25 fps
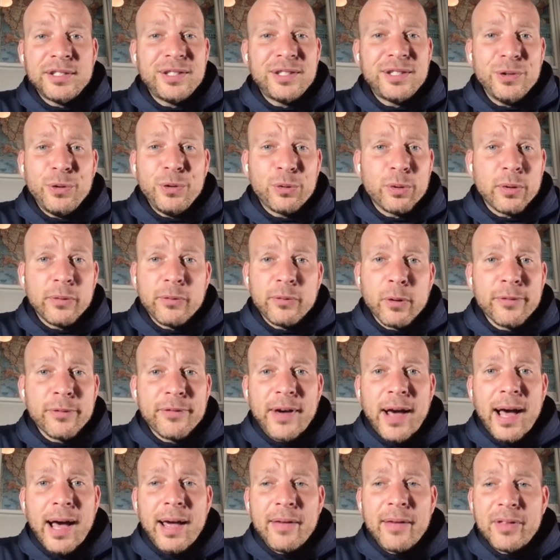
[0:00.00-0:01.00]
2, 3, 4,
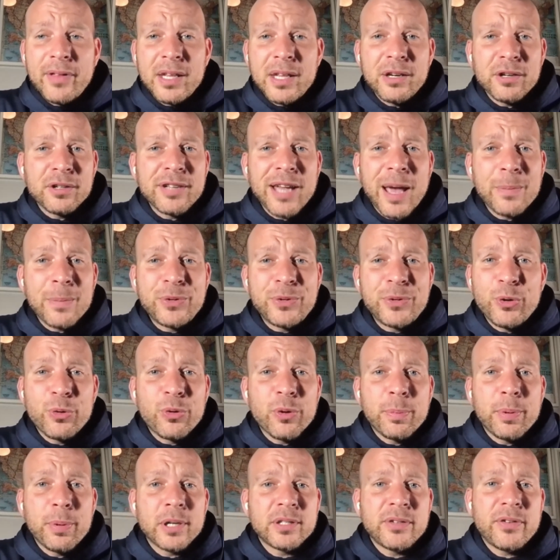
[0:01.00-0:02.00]
5, and then your top 2,
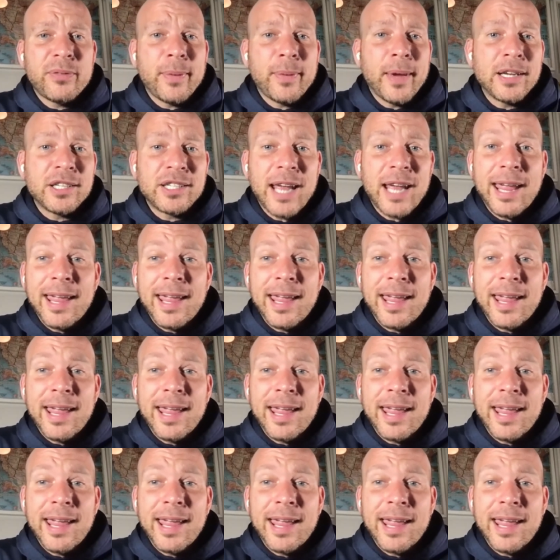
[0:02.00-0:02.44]
3 players on the bench.